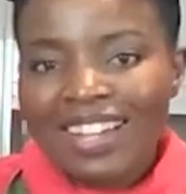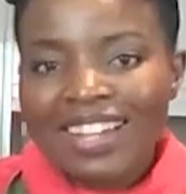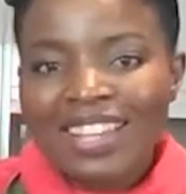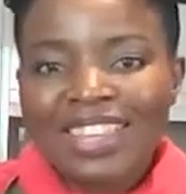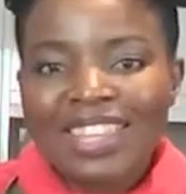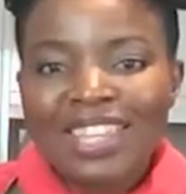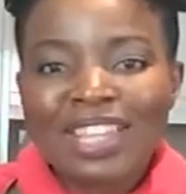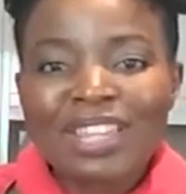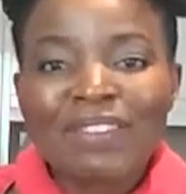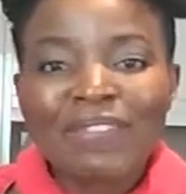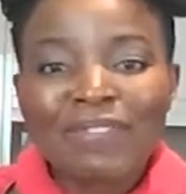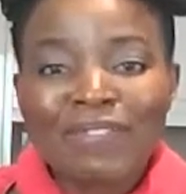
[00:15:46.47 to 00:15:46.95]

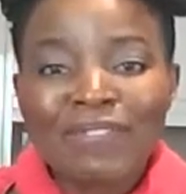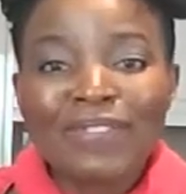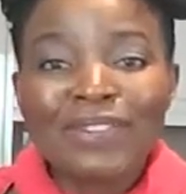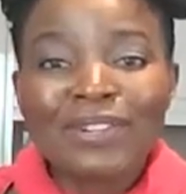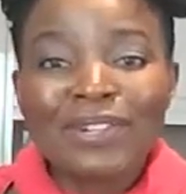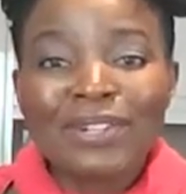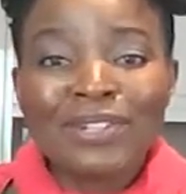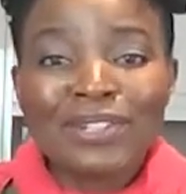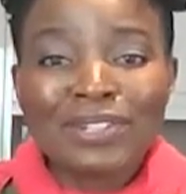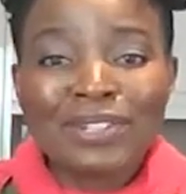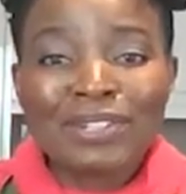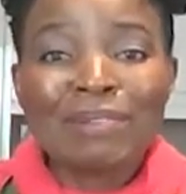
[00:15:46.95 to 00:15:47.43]
This
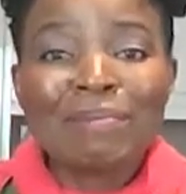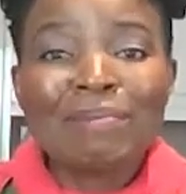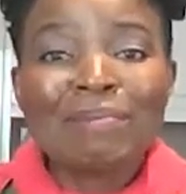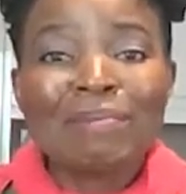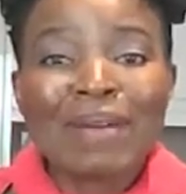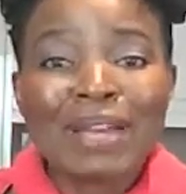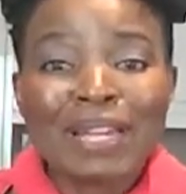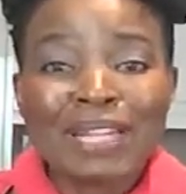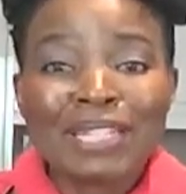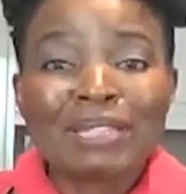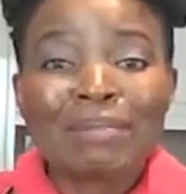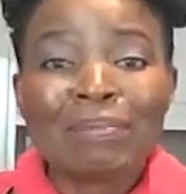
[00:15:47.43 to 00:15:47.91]
food
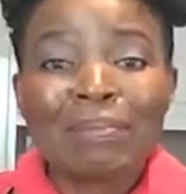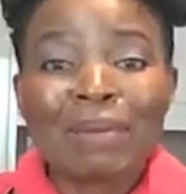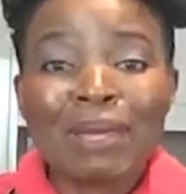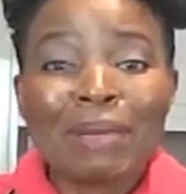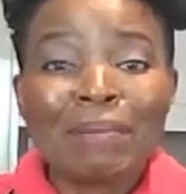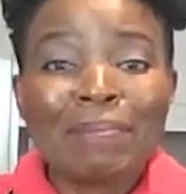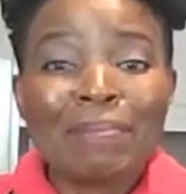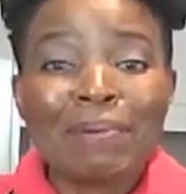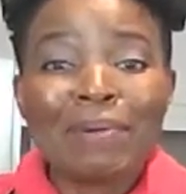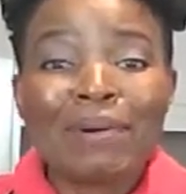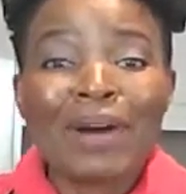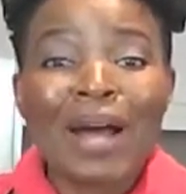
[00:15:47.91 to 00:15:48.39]
makes
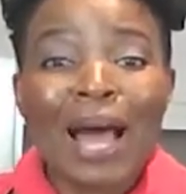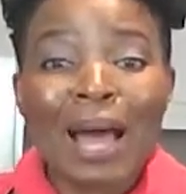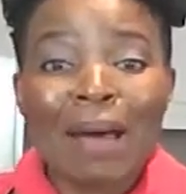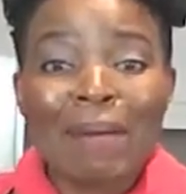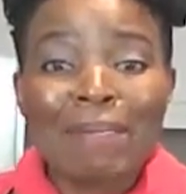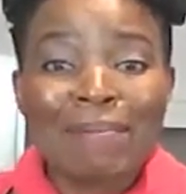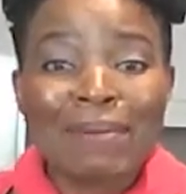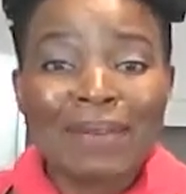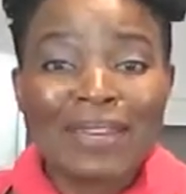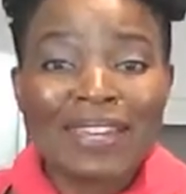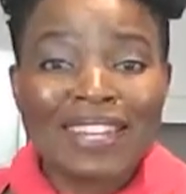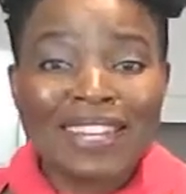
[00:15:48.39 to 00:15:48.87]
people
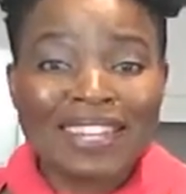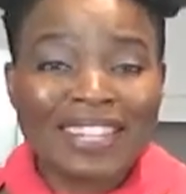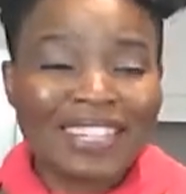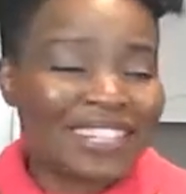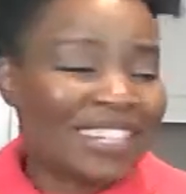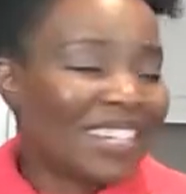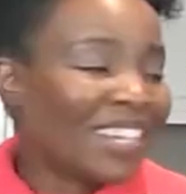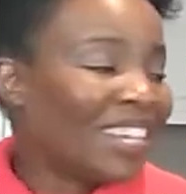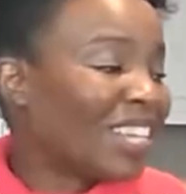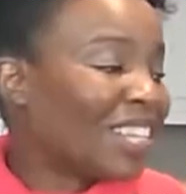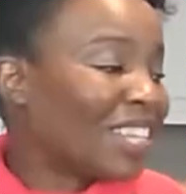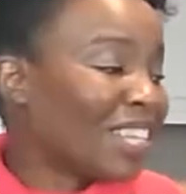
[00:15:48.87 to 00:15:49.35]
happy.
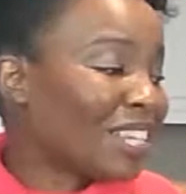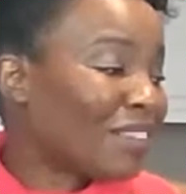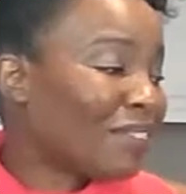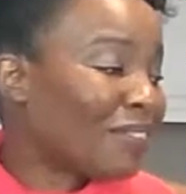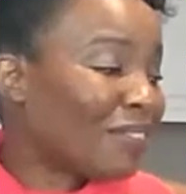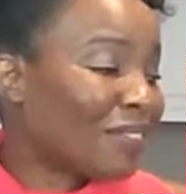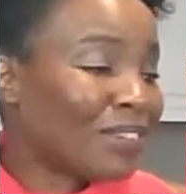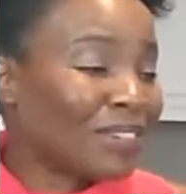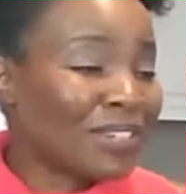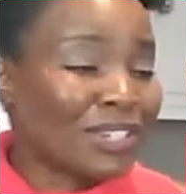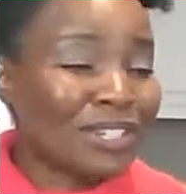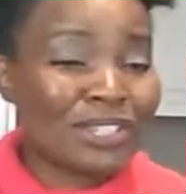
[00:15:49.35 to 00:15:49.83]
This
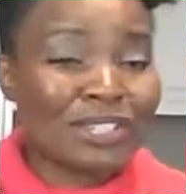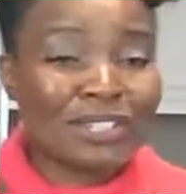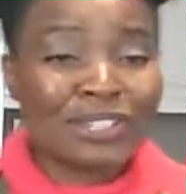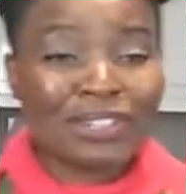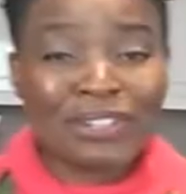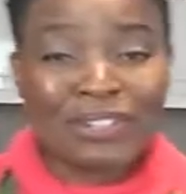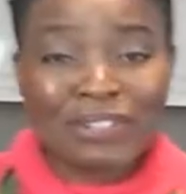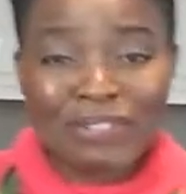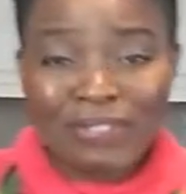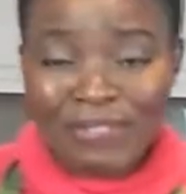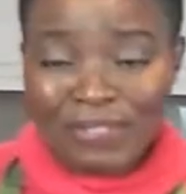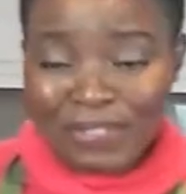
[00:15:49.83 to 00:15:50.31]
food is
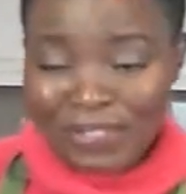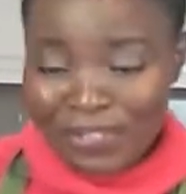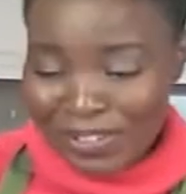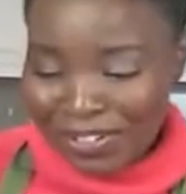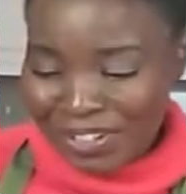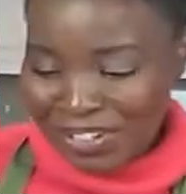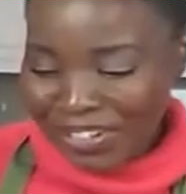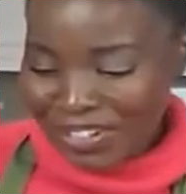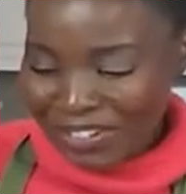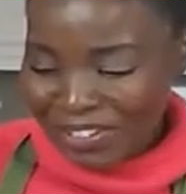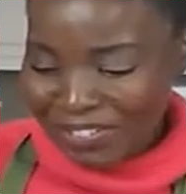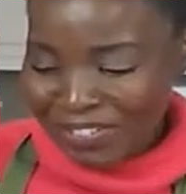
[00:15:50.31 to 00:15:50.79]
good for
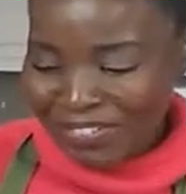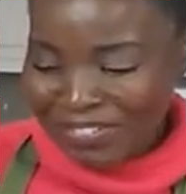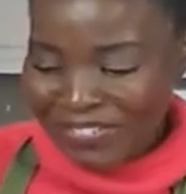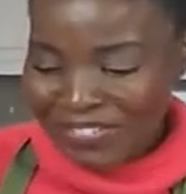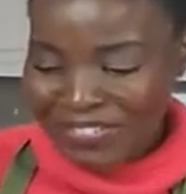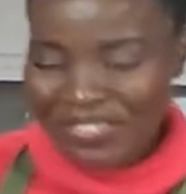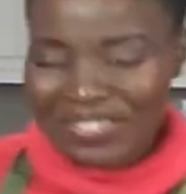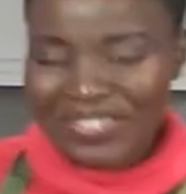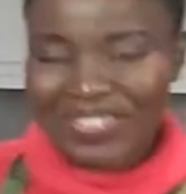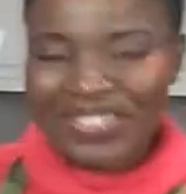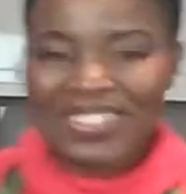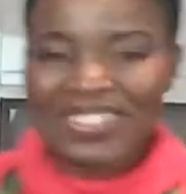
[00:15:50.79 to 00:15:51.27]
you
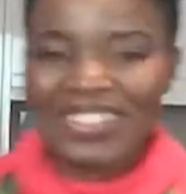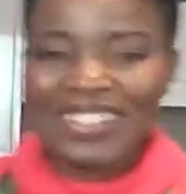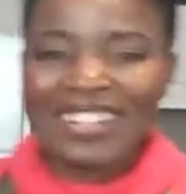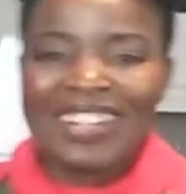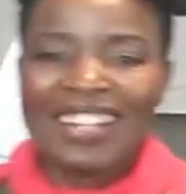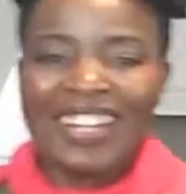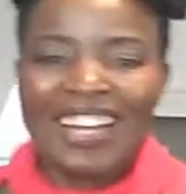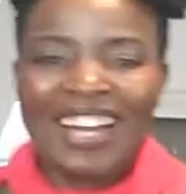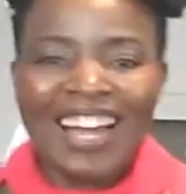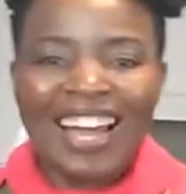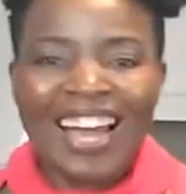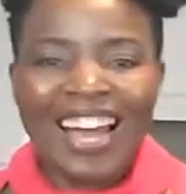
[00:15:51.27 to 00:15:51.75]

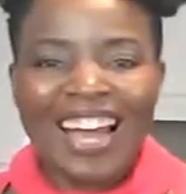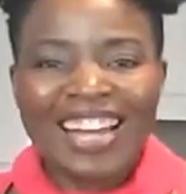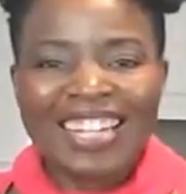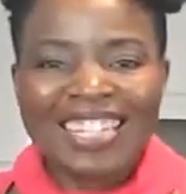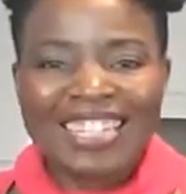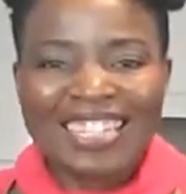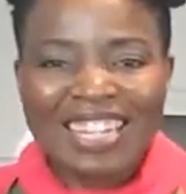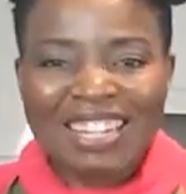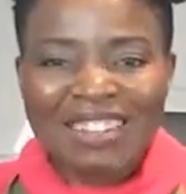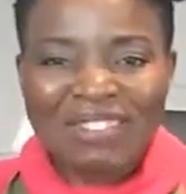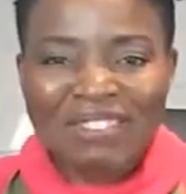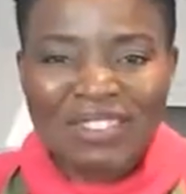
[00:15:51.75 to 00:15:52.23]

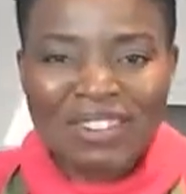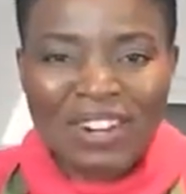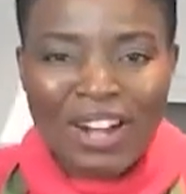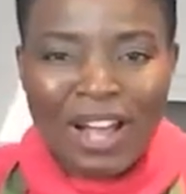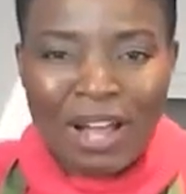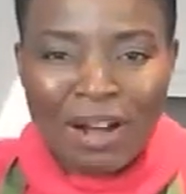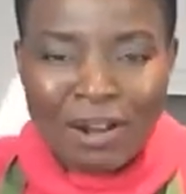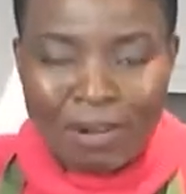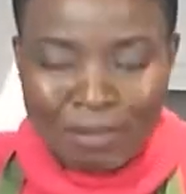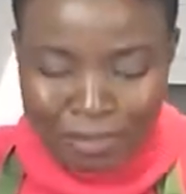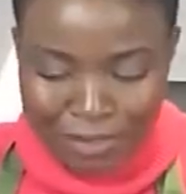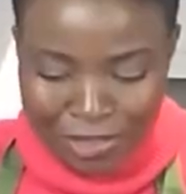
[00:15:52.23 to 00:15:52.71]
and it will
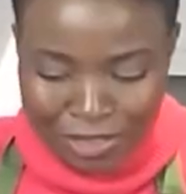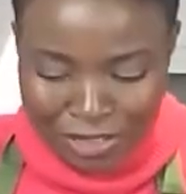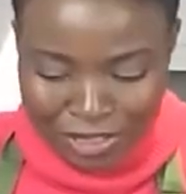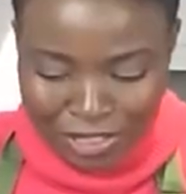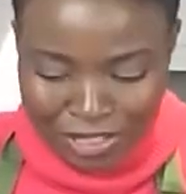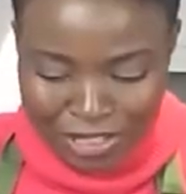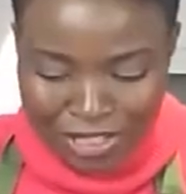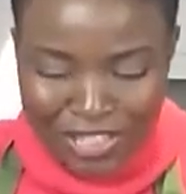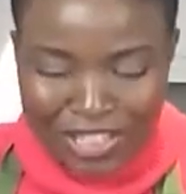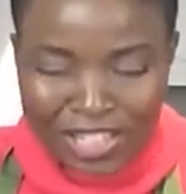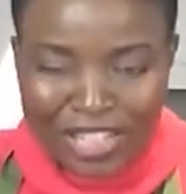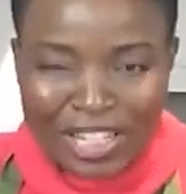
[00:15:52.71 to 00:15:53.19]
help to
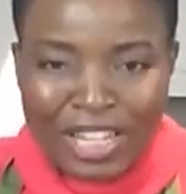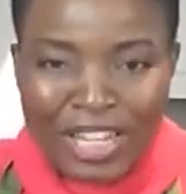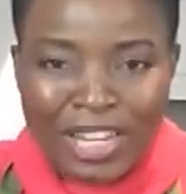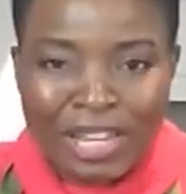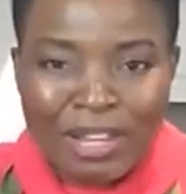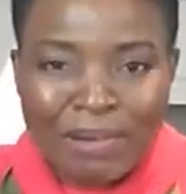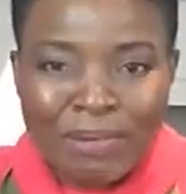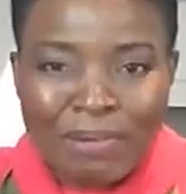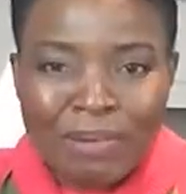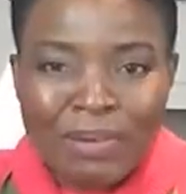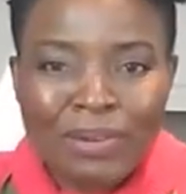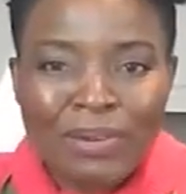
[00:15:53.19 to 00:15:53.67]
just
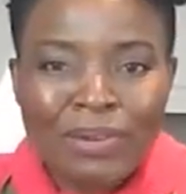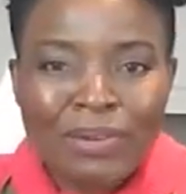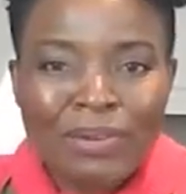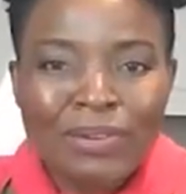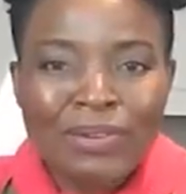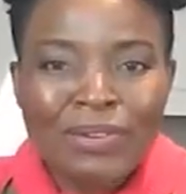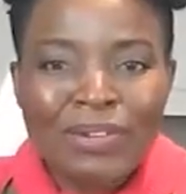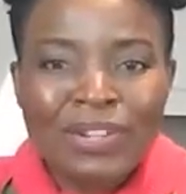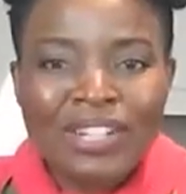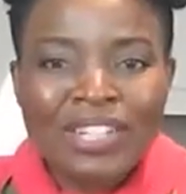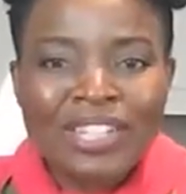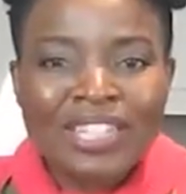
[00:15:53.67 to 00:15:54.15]
keep
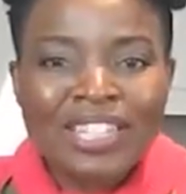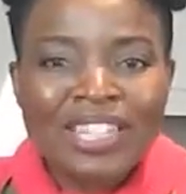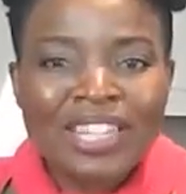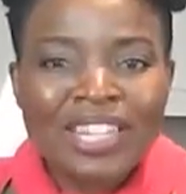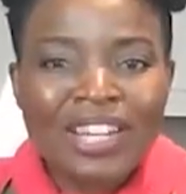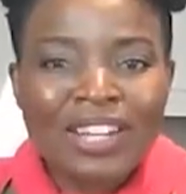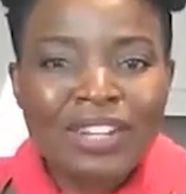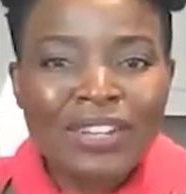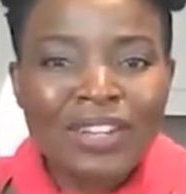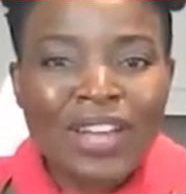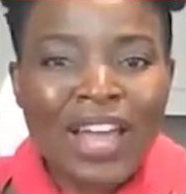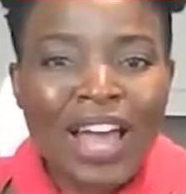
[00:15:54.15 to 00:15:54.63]
you
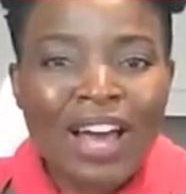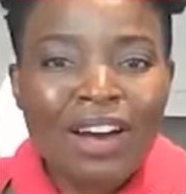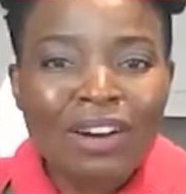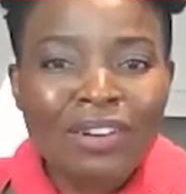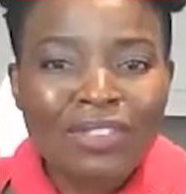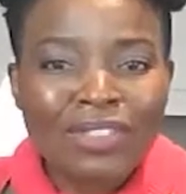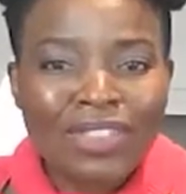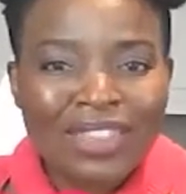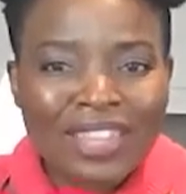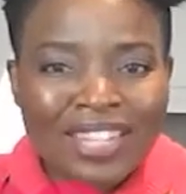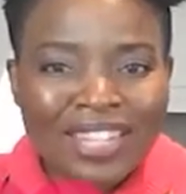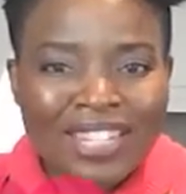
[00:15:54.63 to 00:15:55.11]

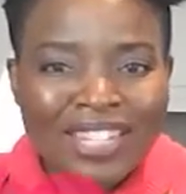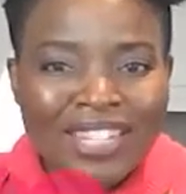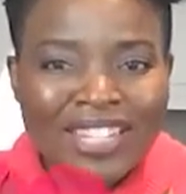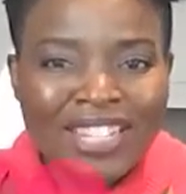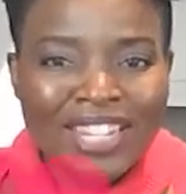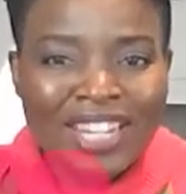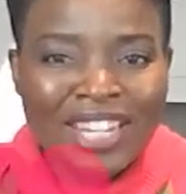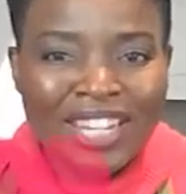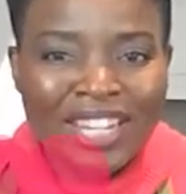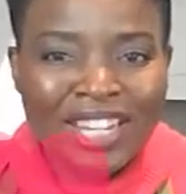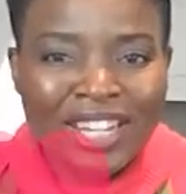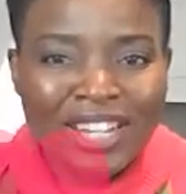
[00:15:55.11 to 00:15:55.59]
healthy and
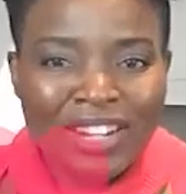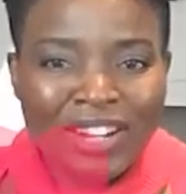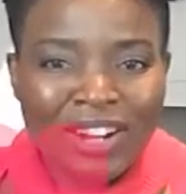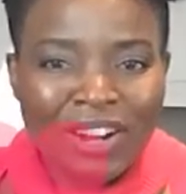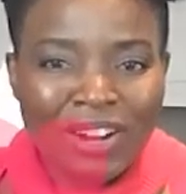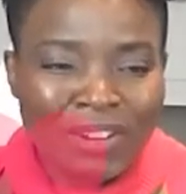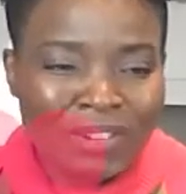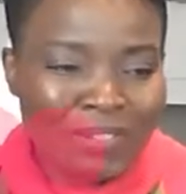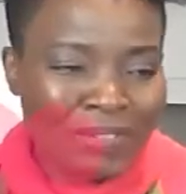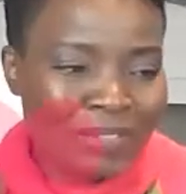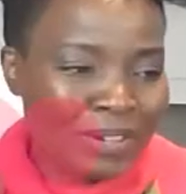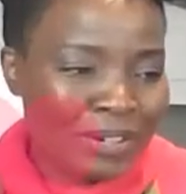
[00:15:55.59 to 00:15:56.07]
ticking
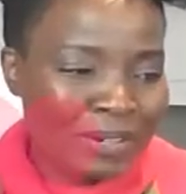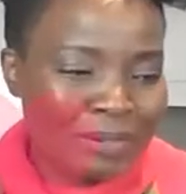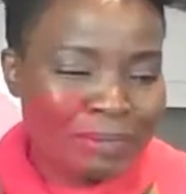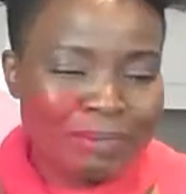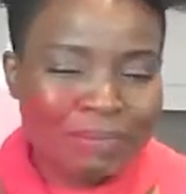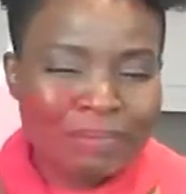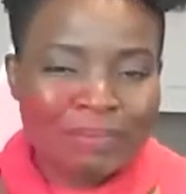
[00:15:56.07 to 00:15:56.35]
over.